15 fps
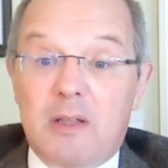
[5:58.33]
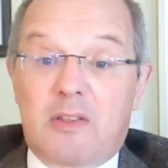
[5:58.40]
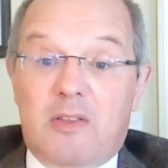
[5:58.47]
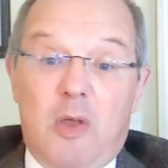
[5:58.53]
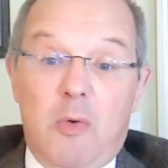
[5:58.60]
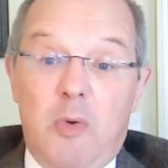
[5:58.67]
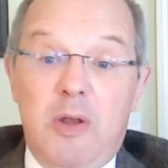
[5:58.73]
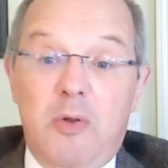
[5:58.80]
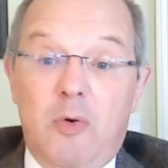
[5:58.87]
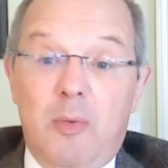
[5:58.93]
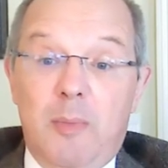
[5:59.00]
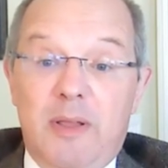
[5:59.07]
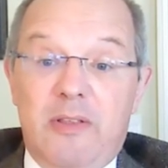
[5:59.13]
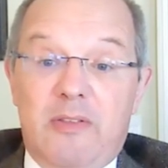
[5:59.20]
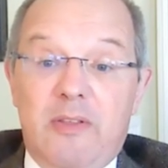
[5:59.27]
are so
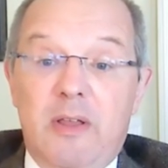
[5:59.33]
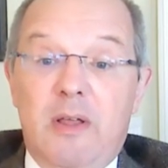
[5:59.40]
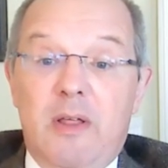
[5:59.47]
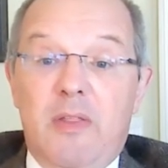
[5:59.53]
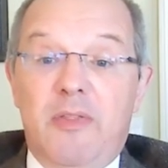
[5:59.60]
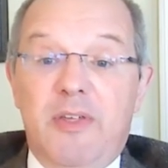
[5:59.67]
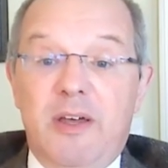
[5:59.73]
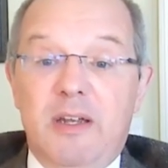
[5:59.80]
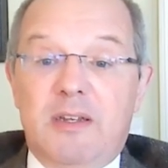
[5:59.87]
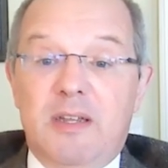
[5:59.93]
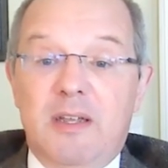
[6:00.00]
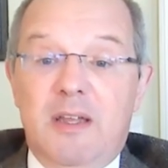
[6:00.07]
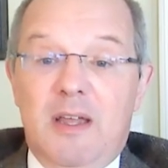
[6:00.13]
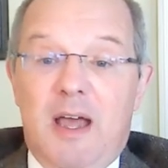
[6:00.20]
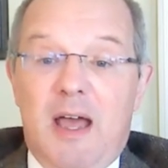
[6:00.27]
enormous
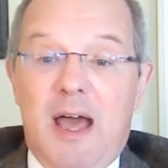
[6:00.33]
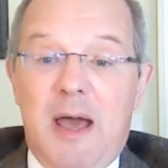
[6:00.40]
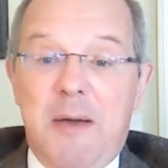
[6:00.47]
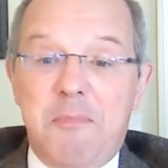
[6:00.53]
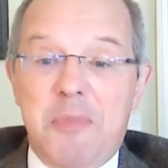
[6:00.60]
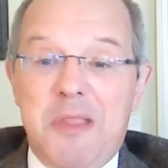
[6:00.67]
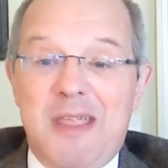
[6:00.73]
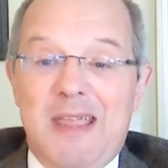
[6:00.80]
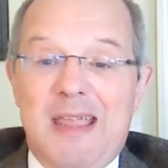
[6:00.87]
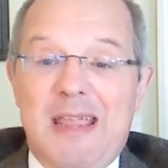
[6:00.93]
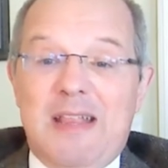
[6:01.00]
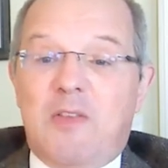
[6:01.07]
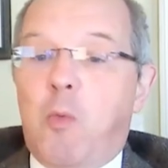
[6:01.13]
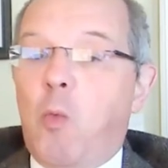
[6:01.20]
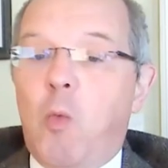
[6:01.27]
that
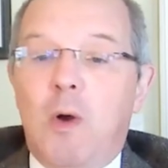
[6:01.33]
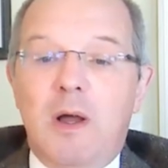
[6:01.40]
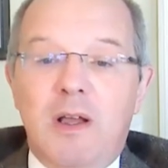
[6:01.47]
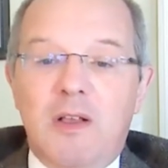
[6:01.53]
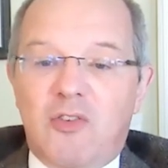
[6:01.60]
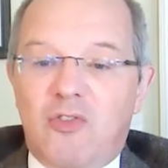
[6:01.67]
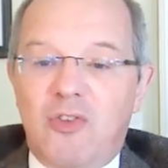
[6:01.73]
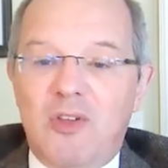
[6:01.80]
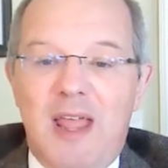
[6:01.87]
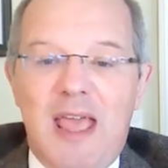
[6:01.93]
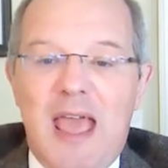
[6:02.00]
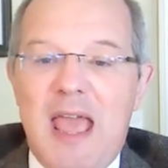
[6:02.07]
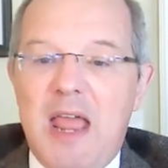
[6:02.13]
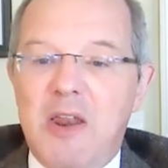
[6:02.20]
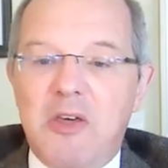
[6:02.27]
it's worse than
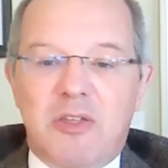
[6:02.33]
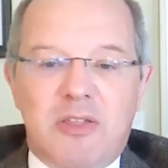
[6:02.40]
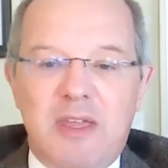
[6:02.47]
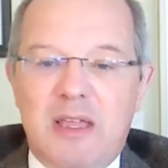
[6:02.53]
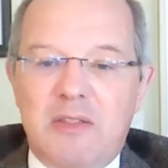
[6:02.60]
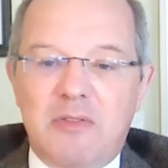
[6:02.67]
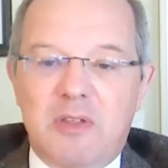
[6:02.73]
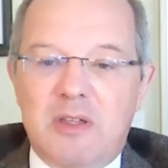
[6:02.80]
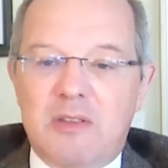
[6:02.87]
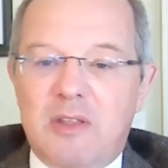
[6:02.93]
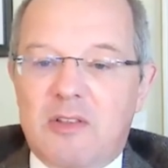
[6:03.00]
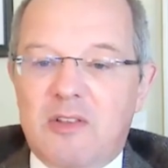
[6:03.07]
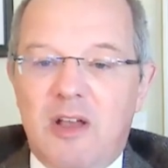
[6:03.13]
anything that the